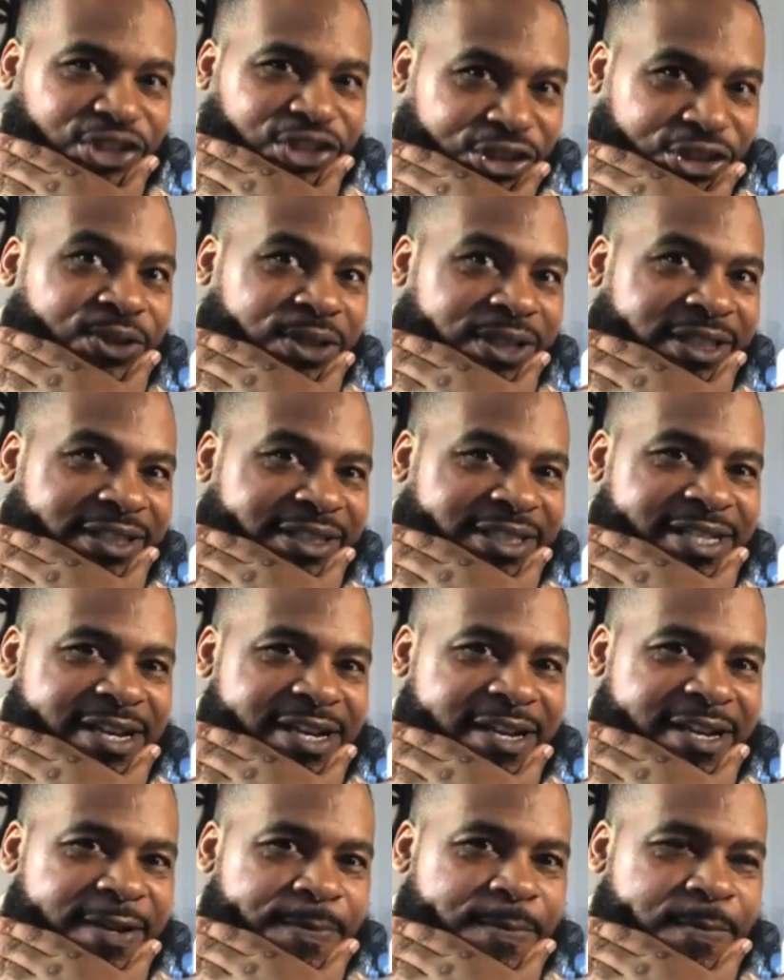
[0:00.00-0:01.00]
Do you
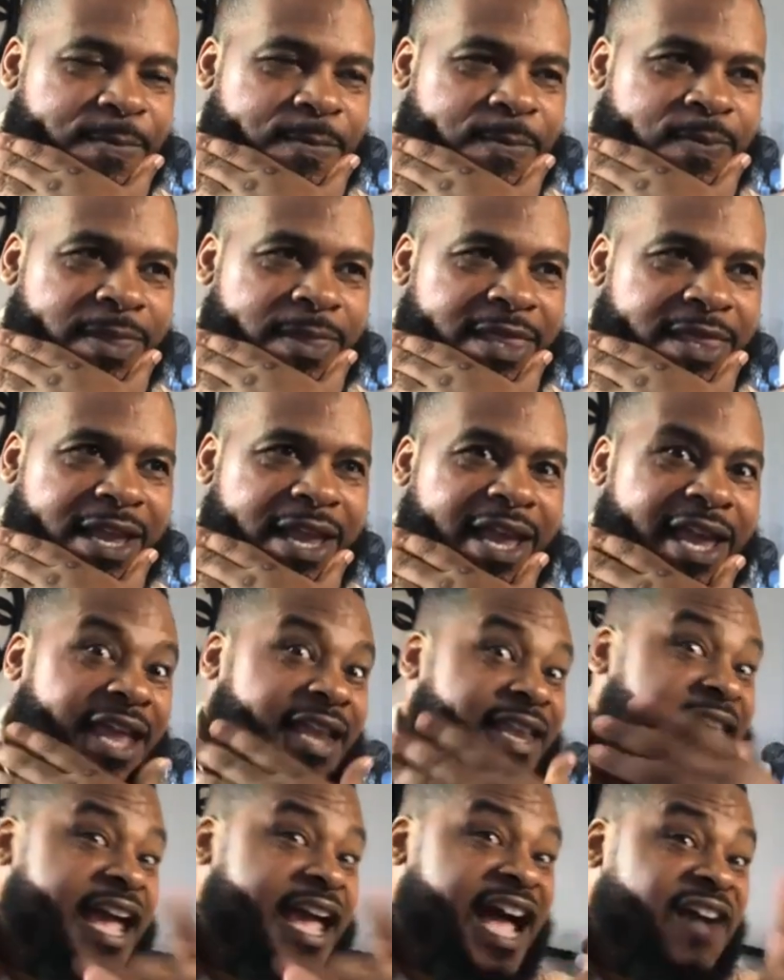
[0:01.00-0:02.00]
understand?
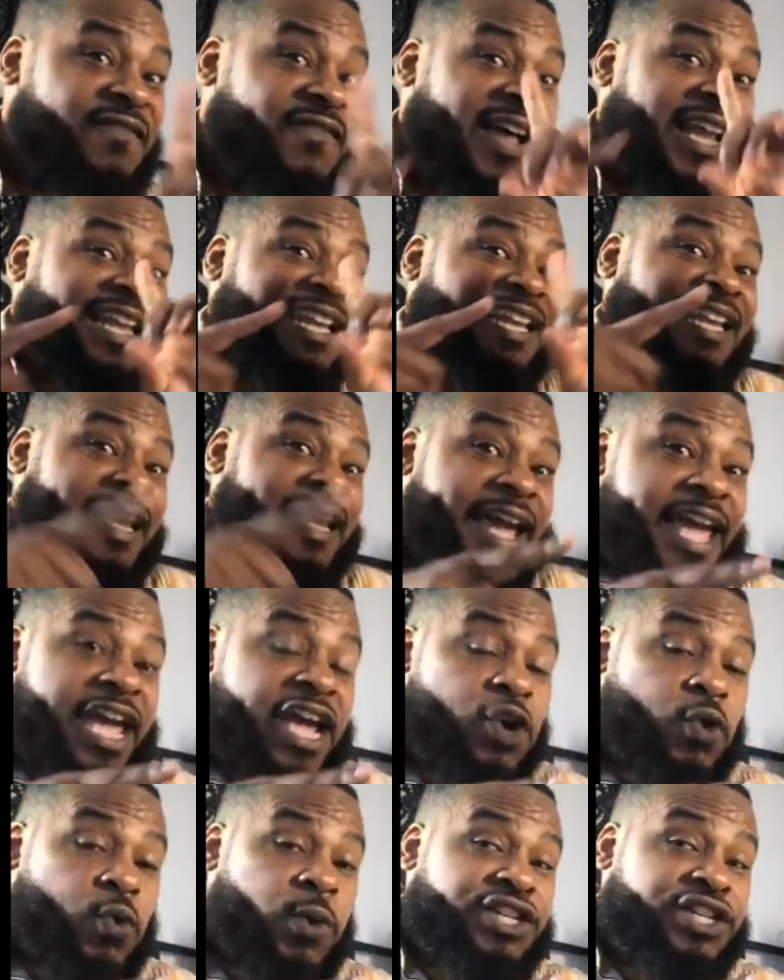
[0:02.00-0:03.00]
They have a
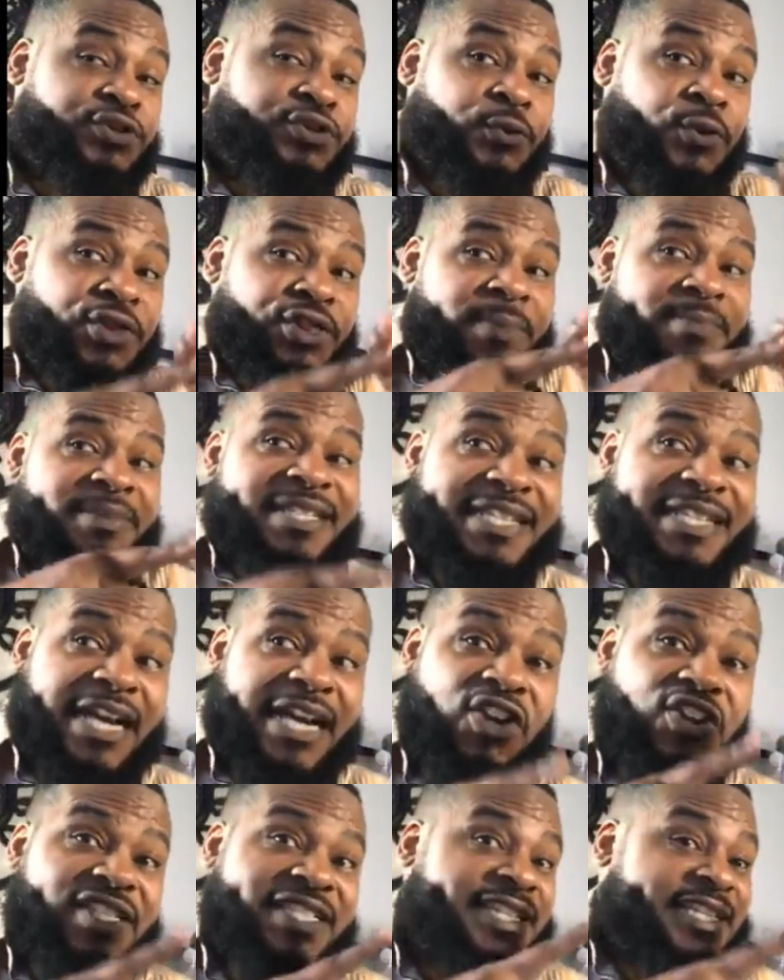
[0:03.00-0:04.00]
language for
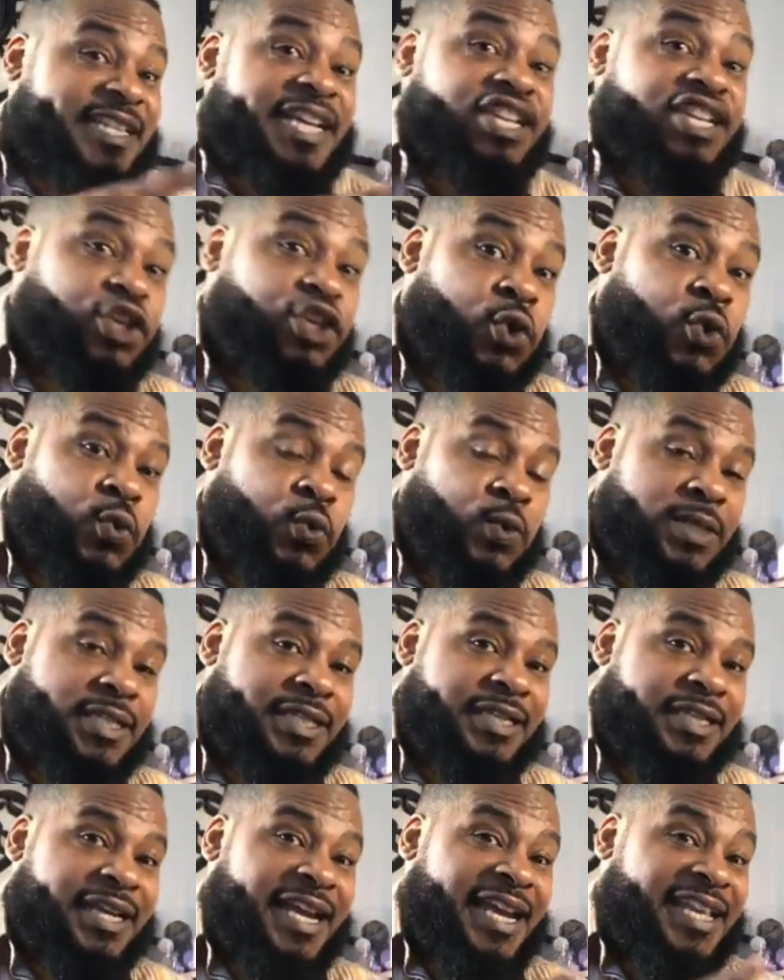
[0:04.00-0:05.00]
themselves that they
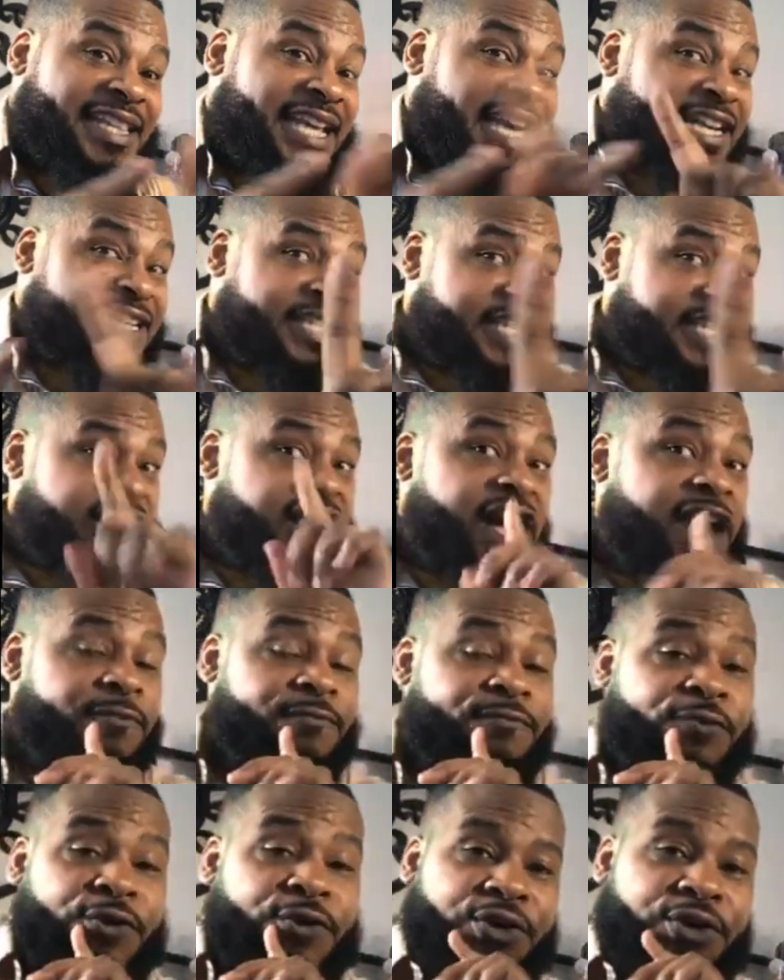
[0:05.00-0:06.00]
use that is
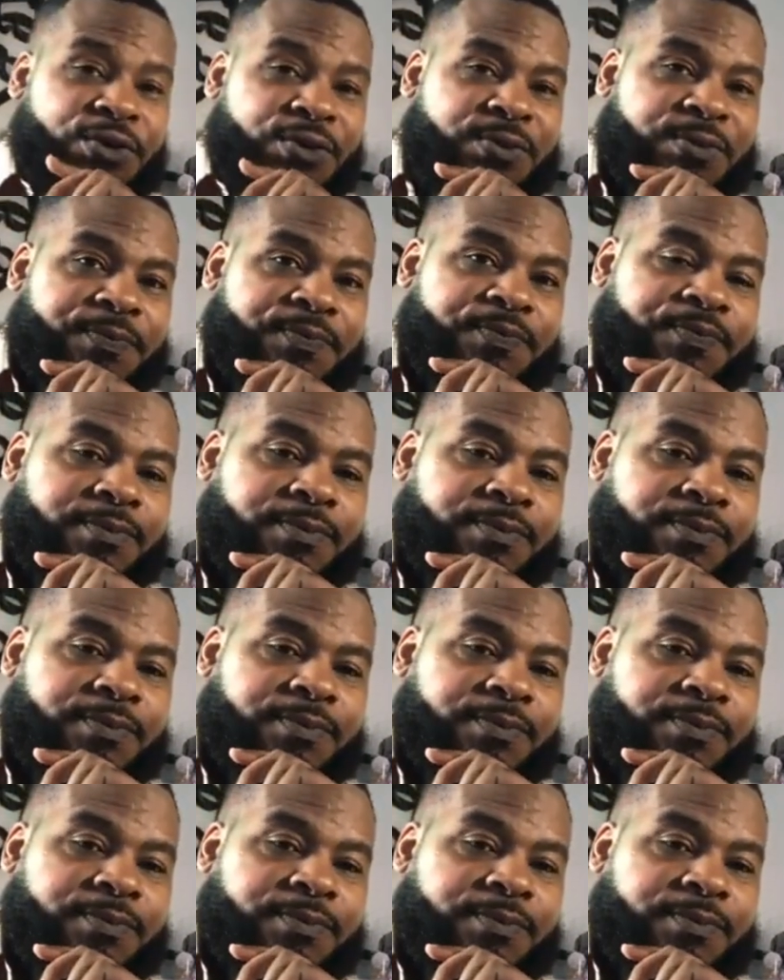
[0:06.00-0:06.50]
not for you.